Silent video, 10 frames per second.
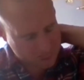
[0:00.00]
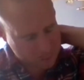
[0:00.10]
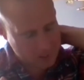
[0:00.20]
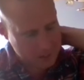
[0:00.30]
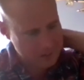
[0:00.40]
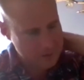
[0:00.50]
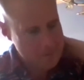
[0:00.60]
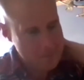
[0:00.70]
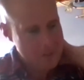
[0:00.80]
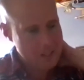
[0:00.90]
up there,
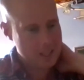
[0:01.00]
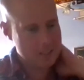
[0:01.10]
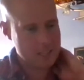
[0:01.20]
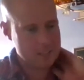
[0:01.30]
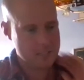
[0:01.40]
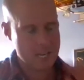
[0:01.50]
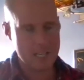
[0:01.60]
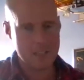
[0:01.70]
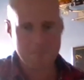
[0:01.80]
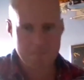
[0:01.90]
and let's
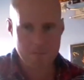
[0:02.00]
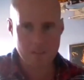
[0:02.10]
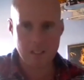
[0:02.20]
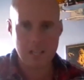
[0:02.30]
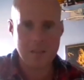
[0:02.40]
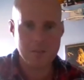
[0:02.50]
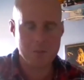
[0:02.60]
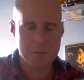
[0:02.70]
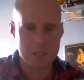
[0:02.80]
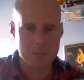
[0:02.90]
say, heaven
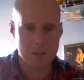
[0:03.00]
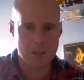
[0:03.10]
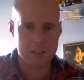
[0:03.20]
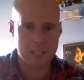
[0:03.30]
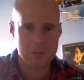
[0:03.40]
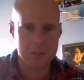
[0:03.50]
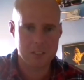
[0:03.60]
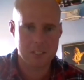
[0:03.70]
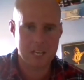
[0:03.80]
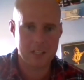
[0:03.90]
forbid, but lockdown was
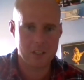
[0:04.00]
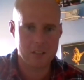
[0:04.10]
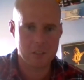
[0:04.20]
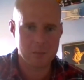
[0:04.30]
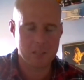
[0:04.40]
to carry on, and we